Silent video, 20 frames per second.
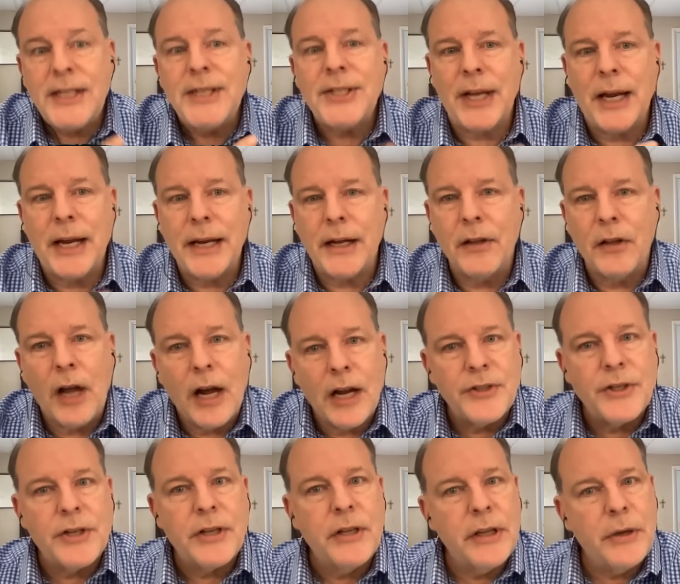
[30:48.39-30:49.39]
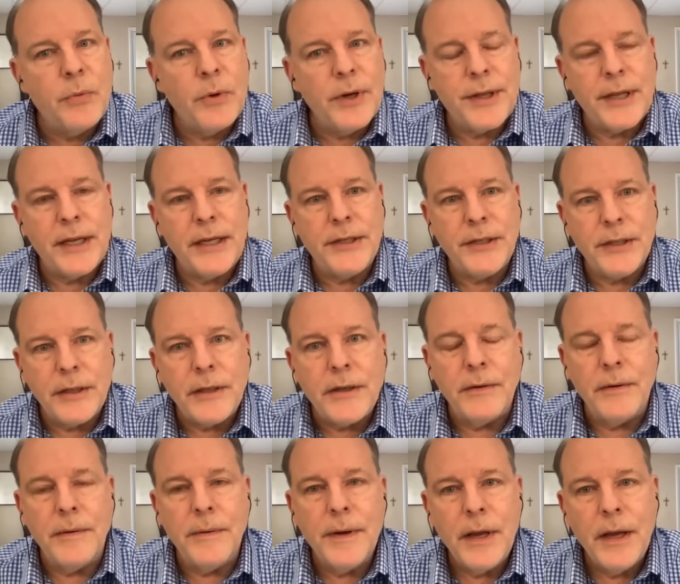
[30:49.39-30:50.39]
psychologically what they
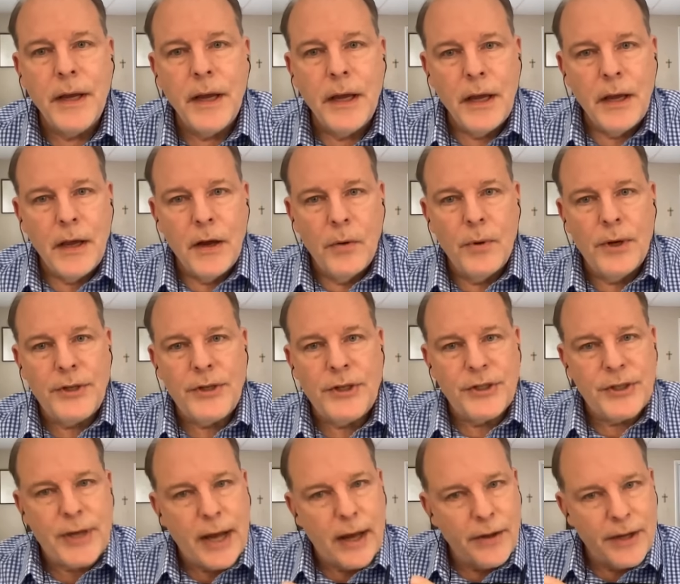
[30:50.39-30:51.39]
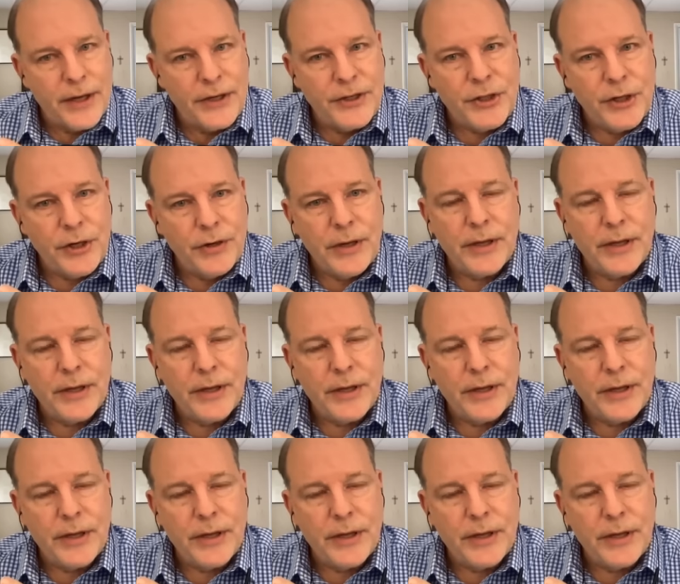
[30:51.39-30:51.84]
do, which is how they mm-hmm.